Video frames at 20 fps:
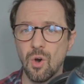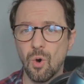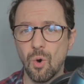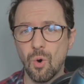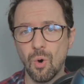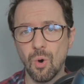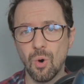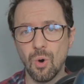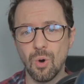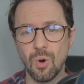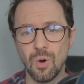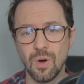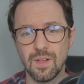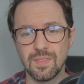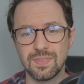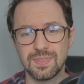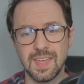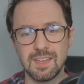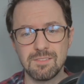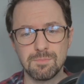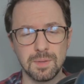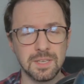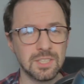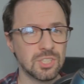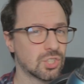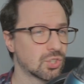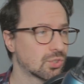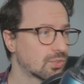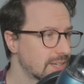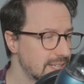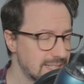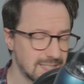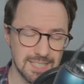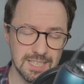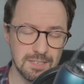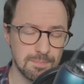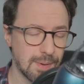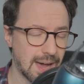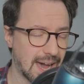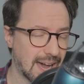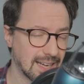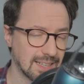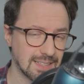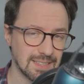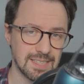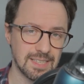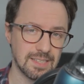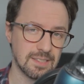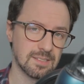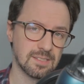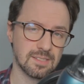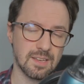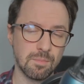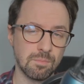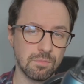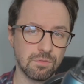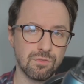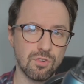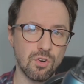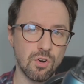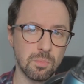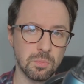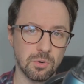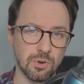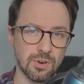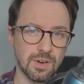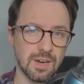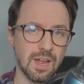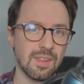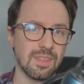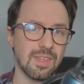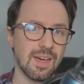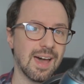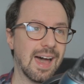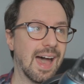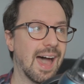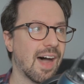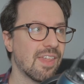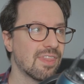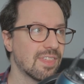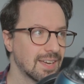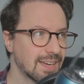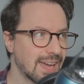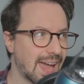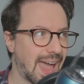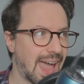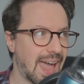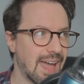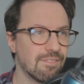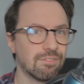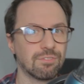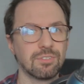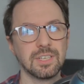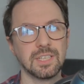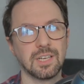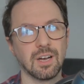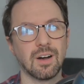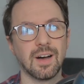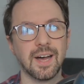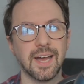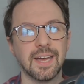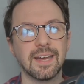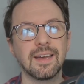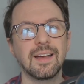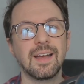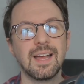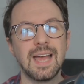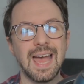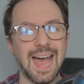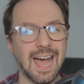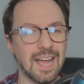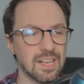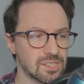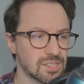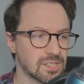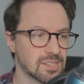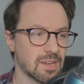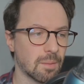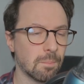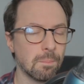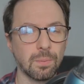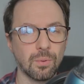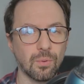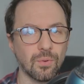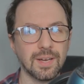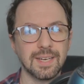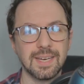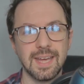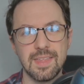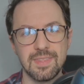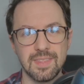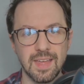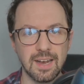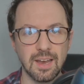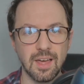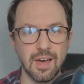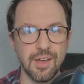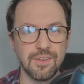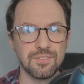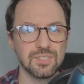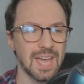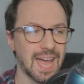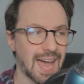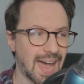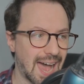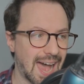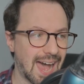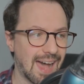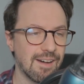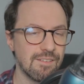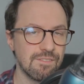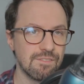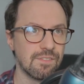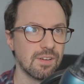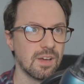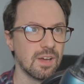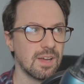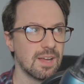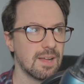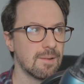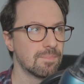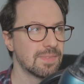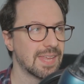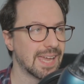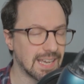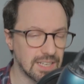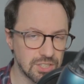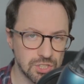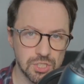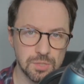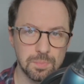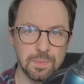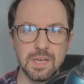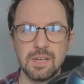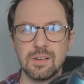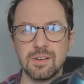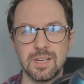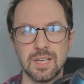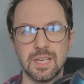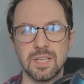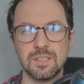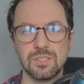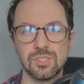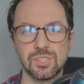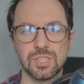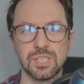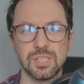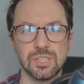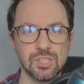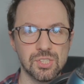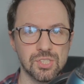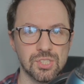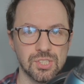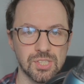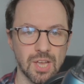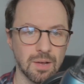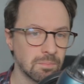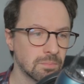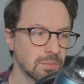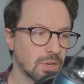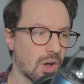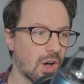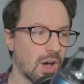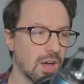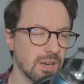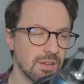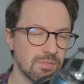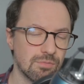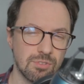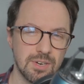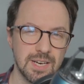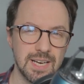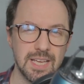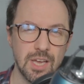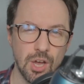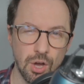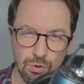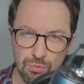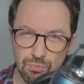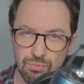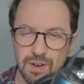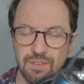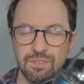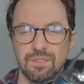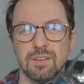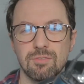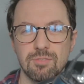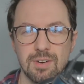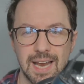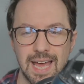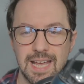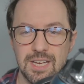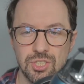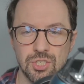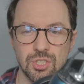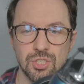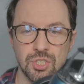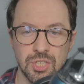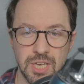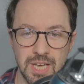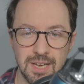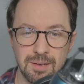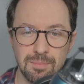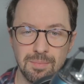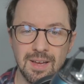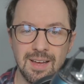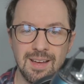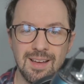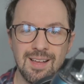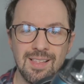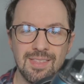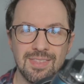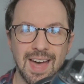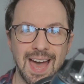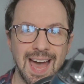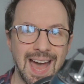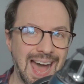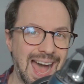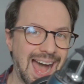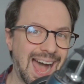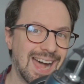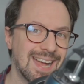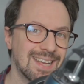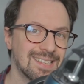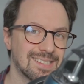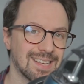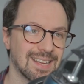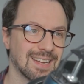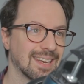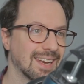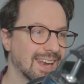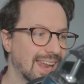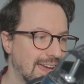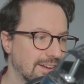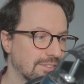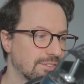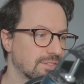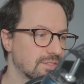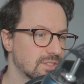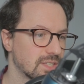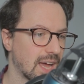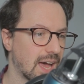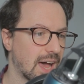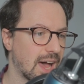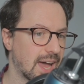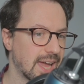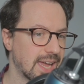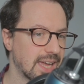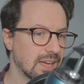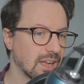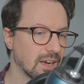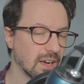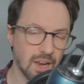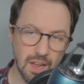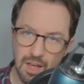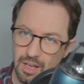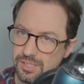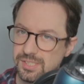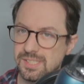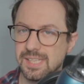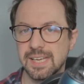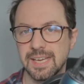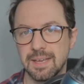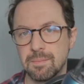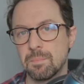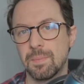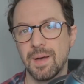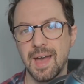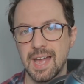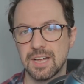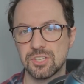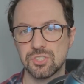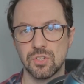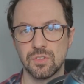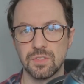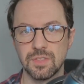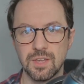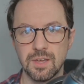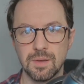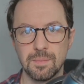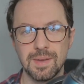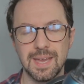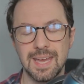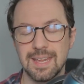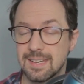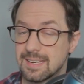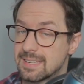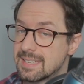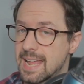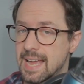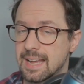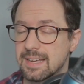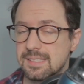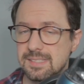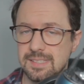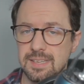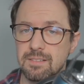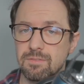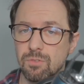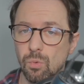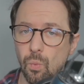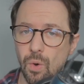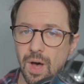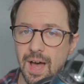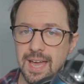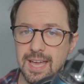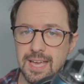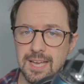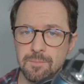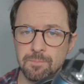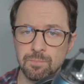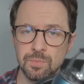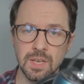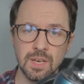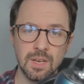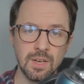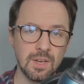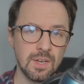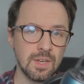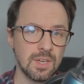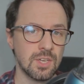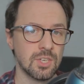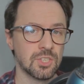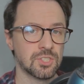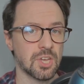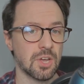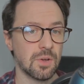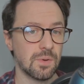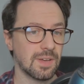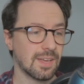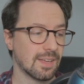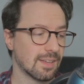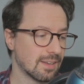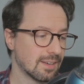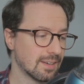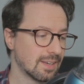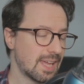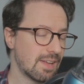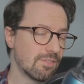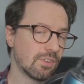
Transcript: or they've been treated badly in some form or another. I think every guy at some point in their lives have experienced some kind of really horrific relationship that has left a lasting impact on them in a negative way. So leave